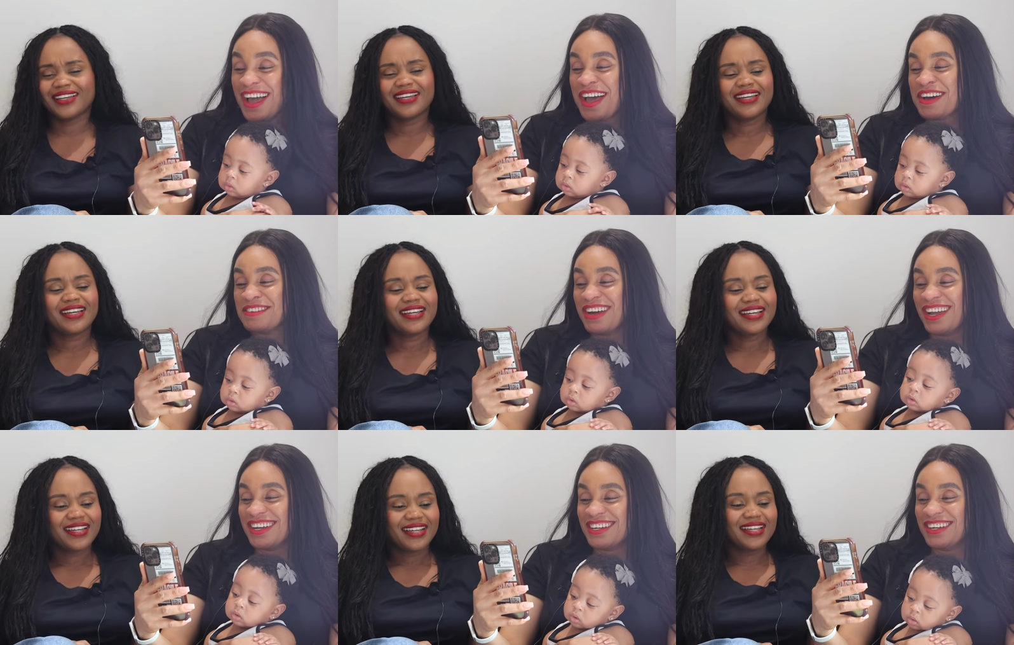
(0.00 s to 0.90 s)
Speaker 1: Oh my
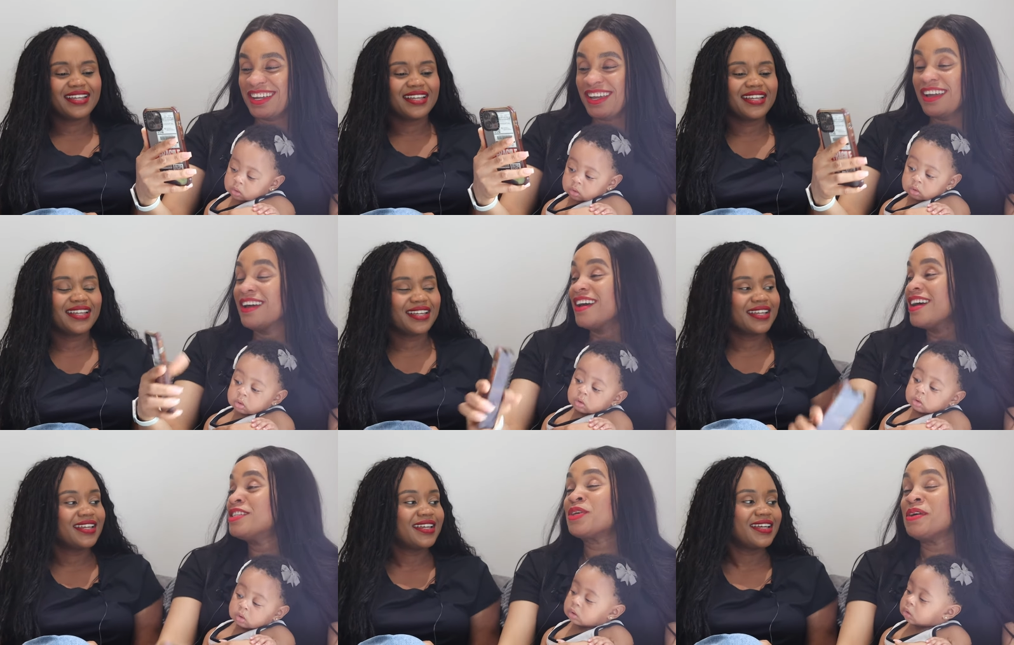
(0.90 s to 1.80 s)
god. Okay.
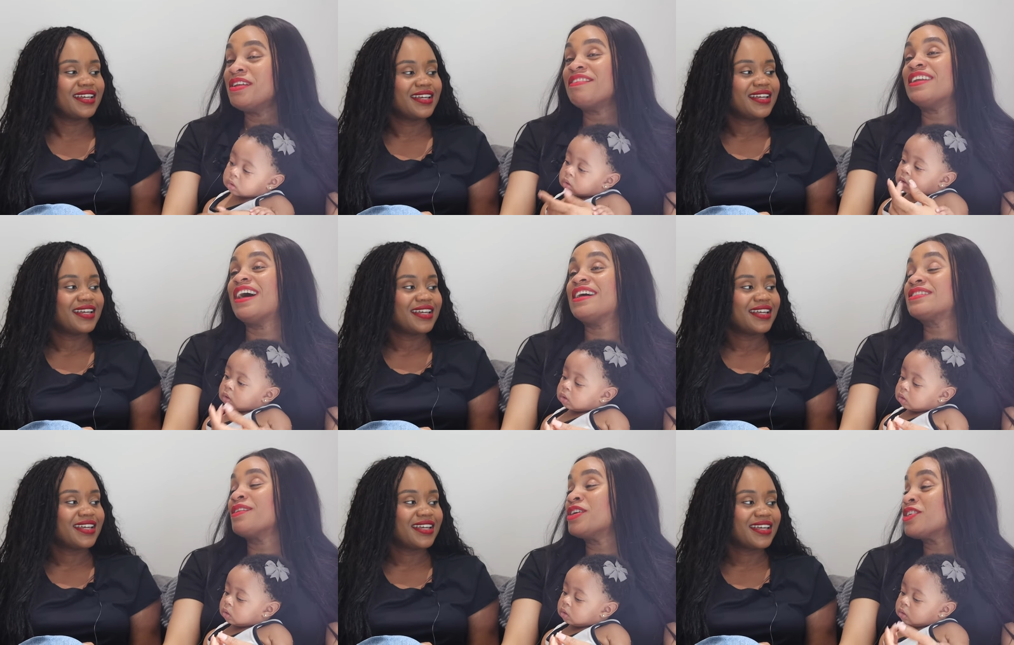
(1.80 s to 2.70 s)
This one you never
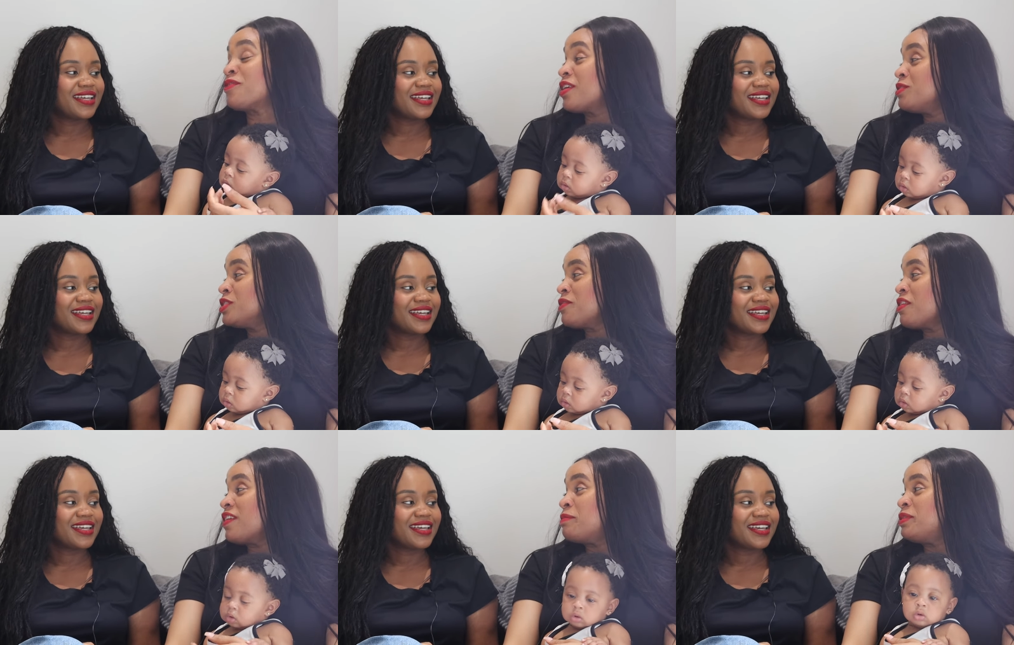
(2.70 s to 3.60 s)
answer. What's your favorite? Who's your
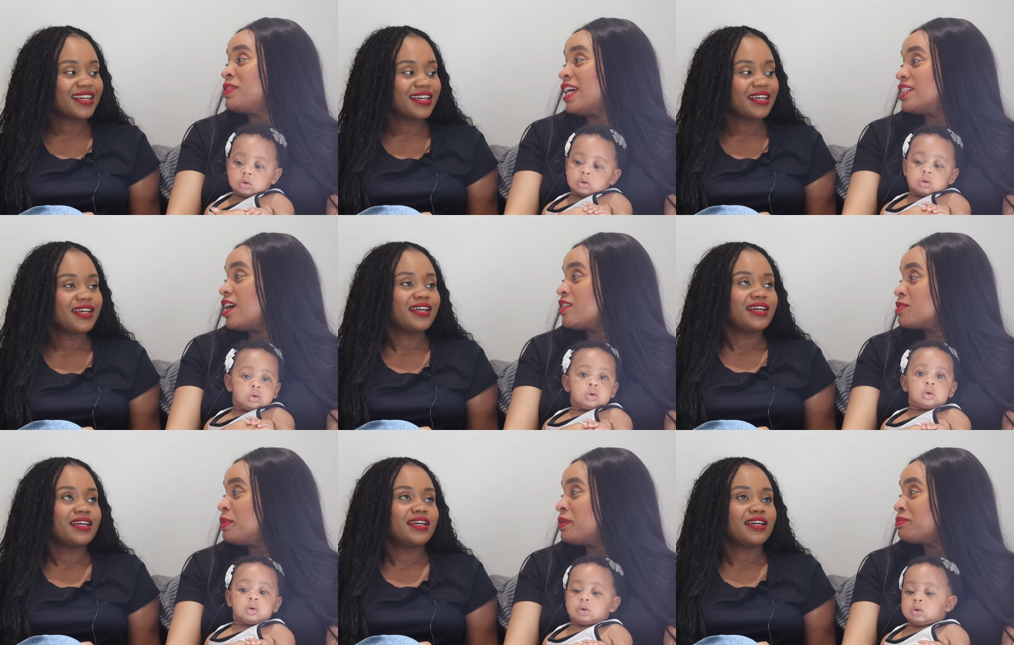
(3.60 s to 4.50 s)
favorite BBNaija
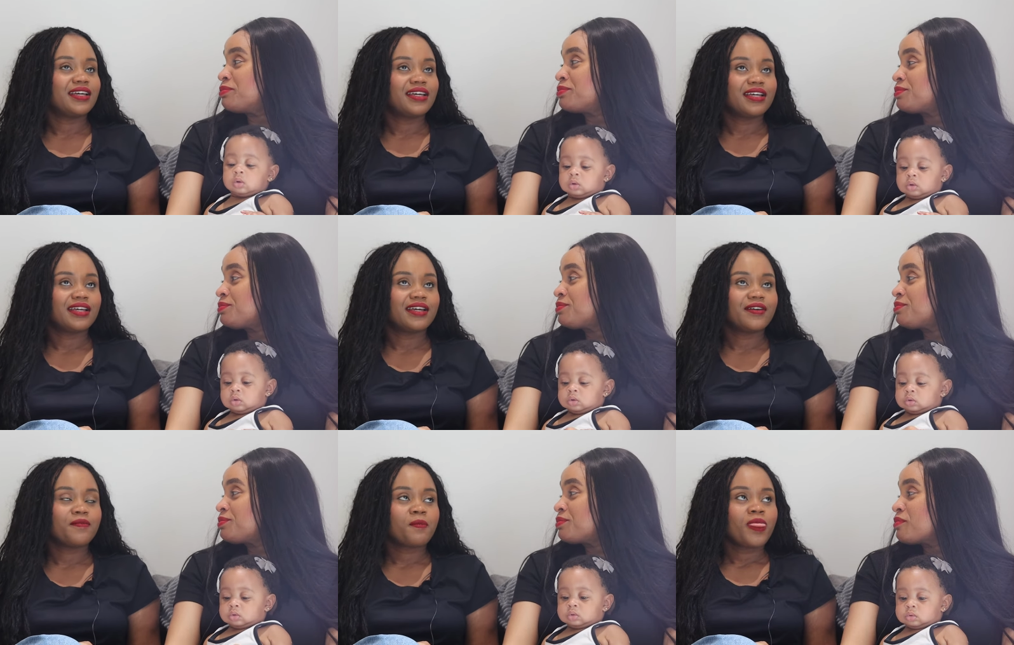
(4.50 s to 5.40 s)
housemate?
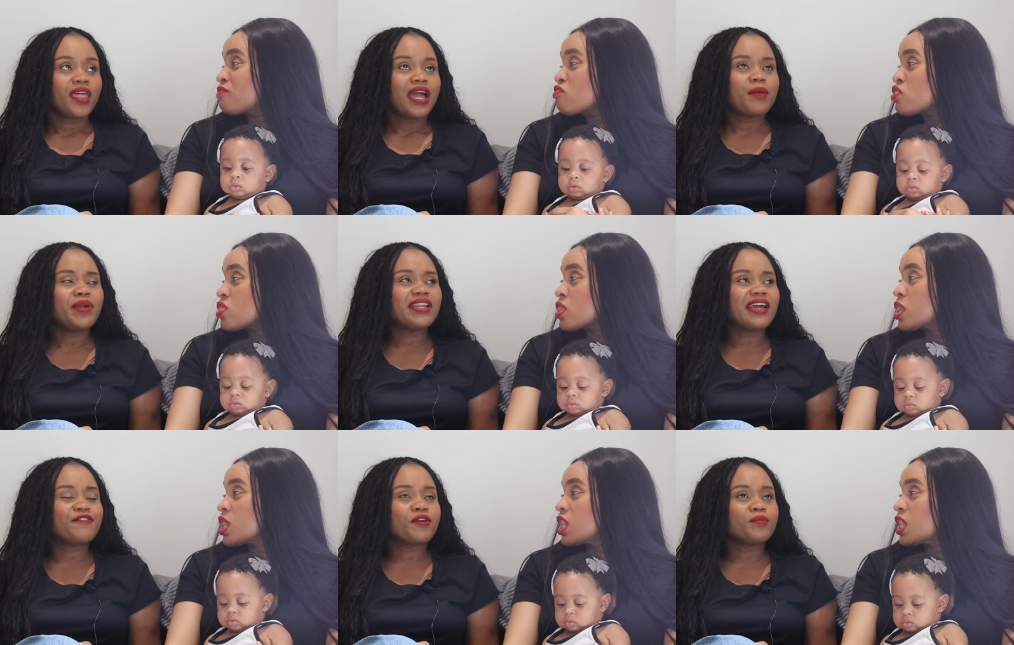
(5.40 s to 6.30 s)
Speaker 2: I mean,
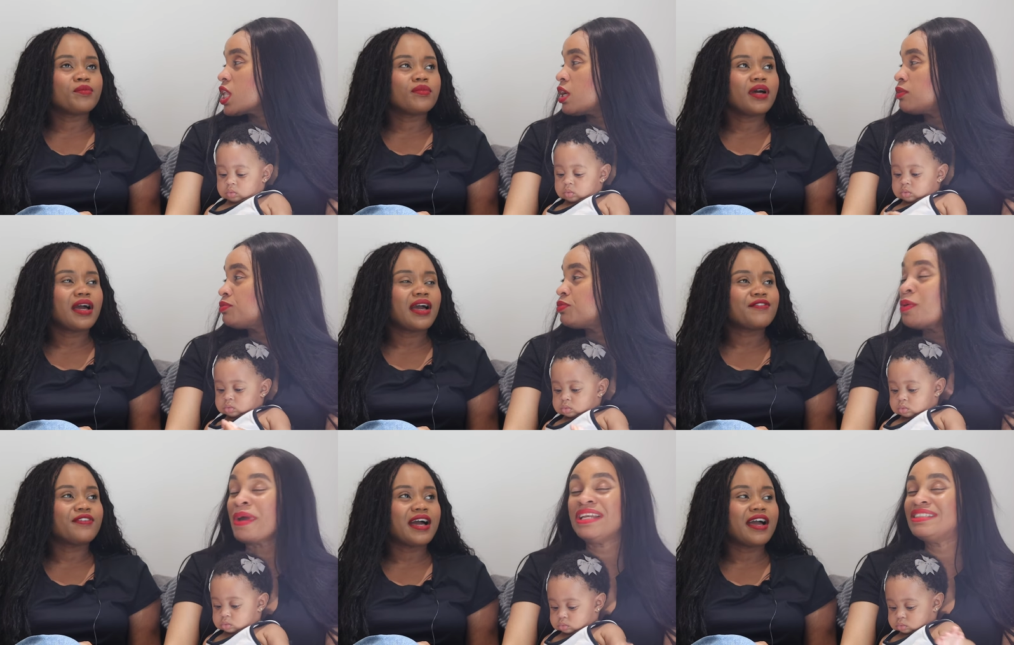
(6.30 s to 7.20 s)
from from
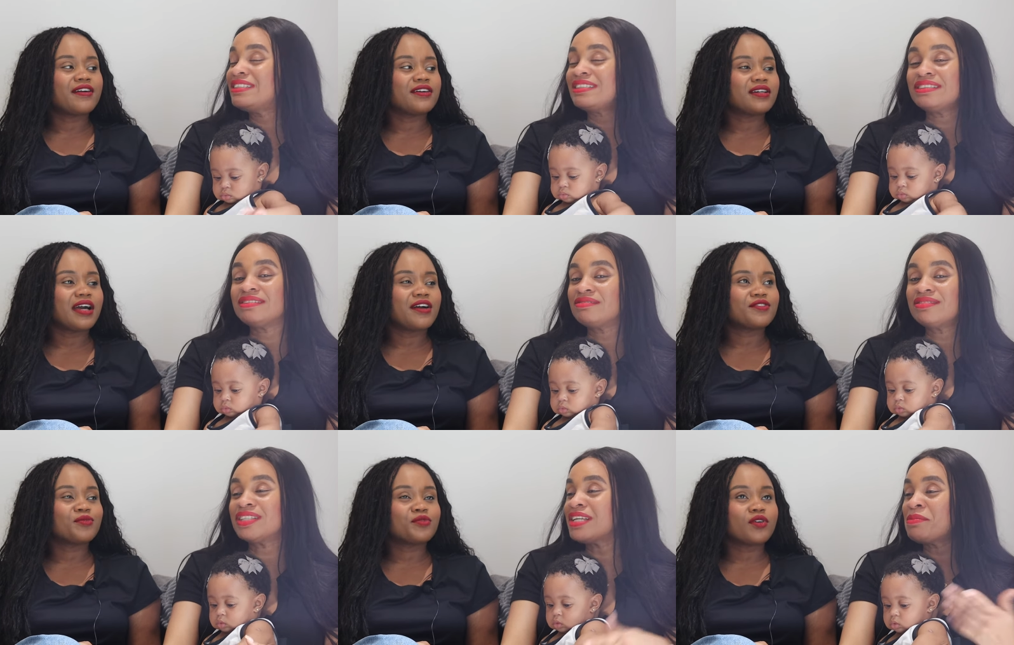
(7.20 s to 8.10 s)
I've, any season,
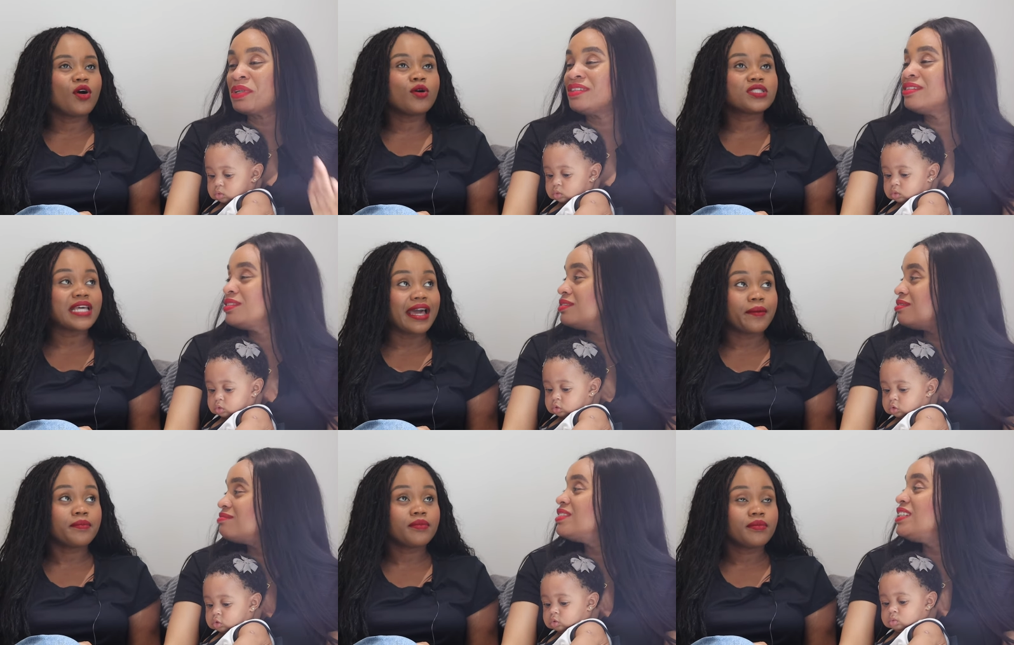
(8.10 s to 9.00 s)
Speaker 1: I've, just anybody. All
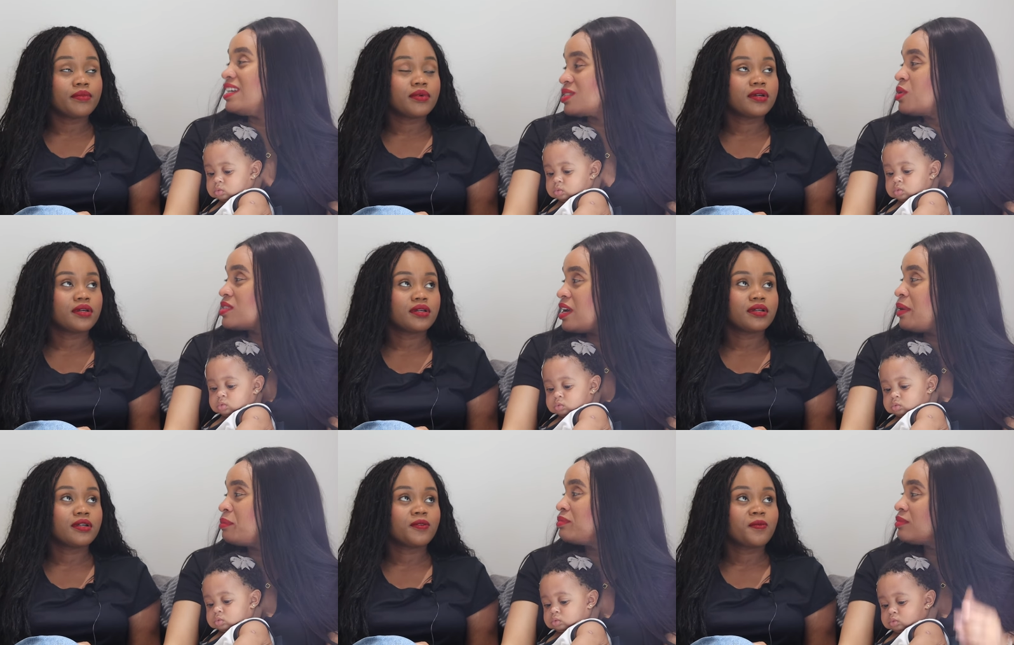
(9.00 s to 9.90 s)
time. Yes, all
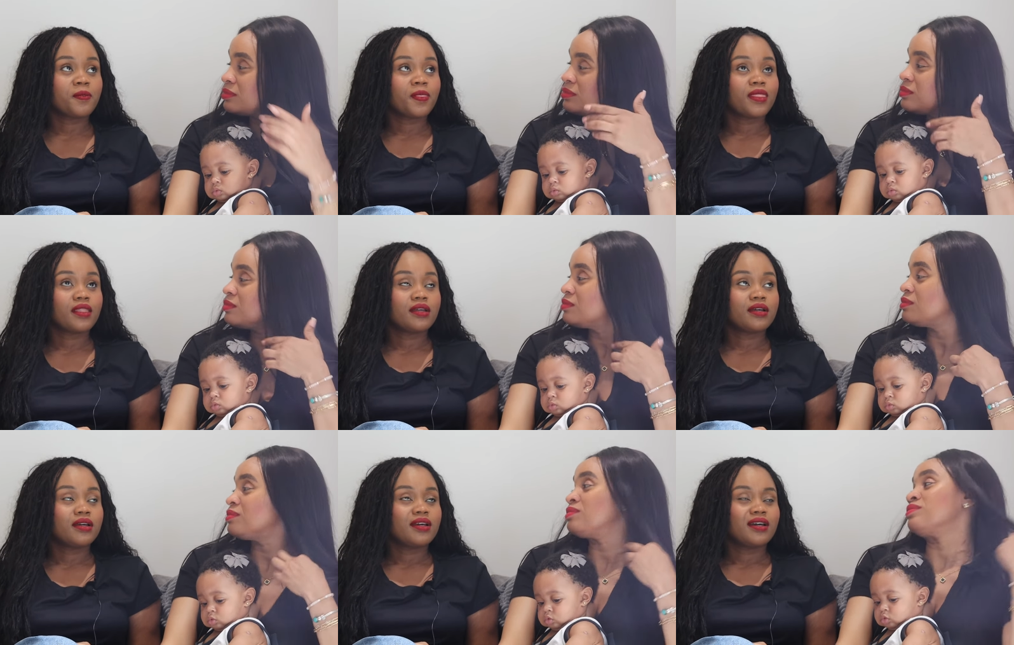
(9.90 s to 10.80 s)
time.
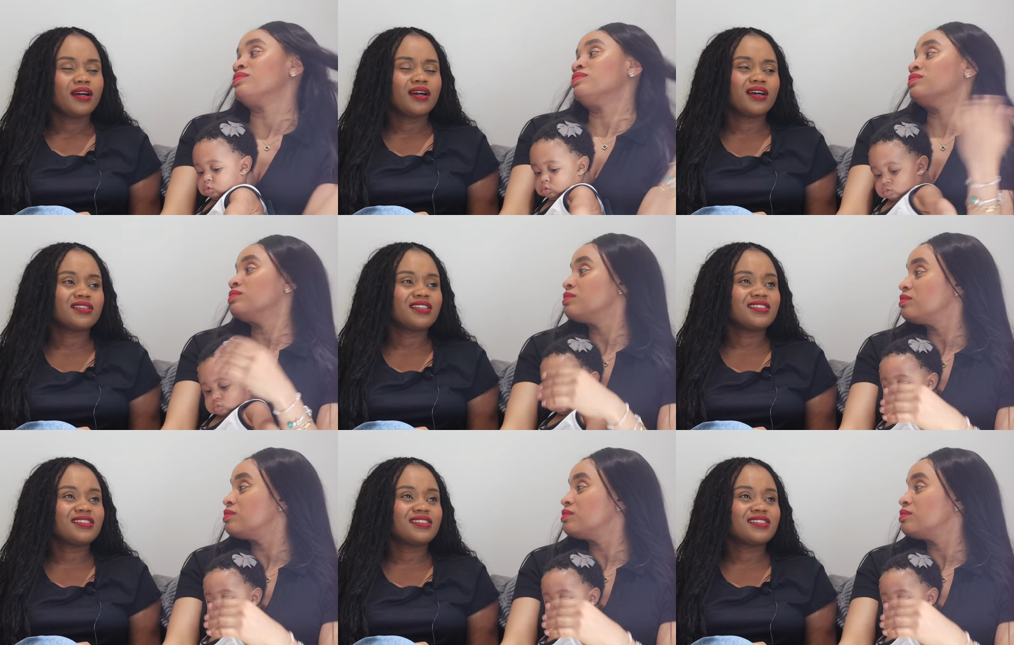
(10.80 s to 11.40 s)
Speaker 2: Ah,